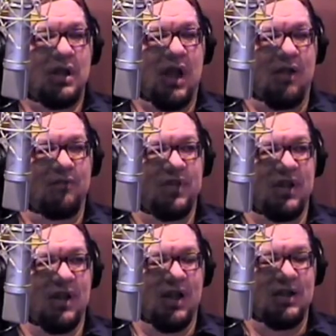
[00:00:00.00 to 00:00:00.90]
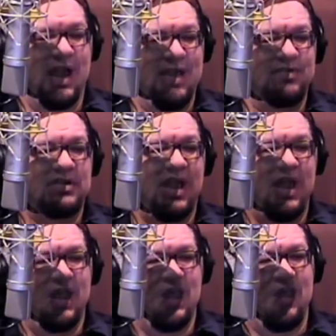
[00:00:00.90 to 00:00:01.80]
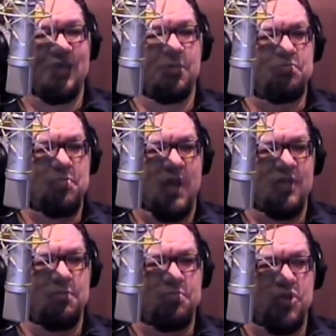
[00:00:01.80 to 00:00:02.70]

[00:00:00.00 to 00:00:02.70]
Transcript: of the naivete and the